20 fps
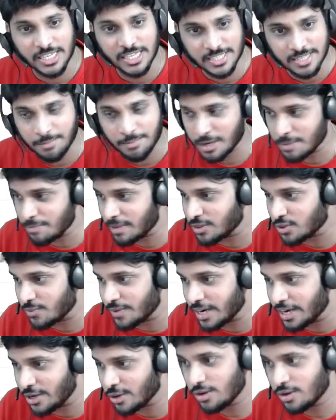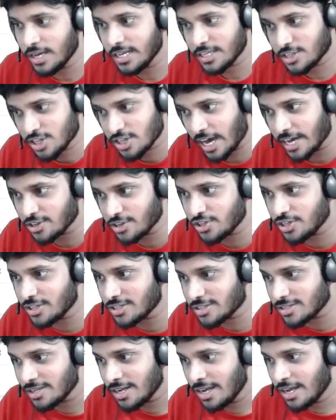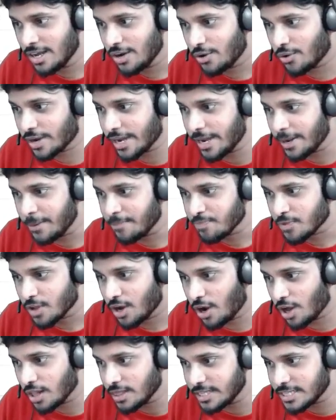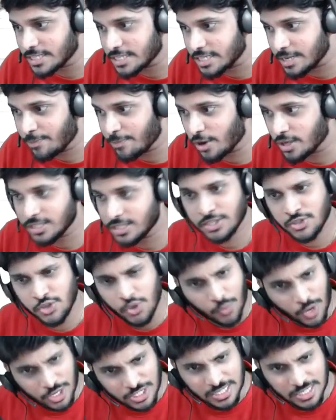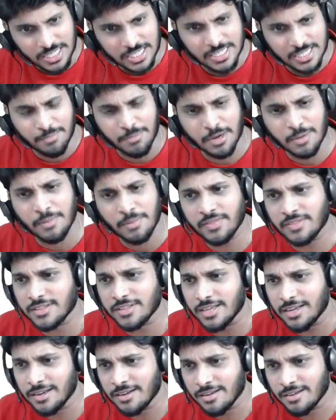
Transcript: December month video. Charges, okay. All these deposits, you watch in December month thing.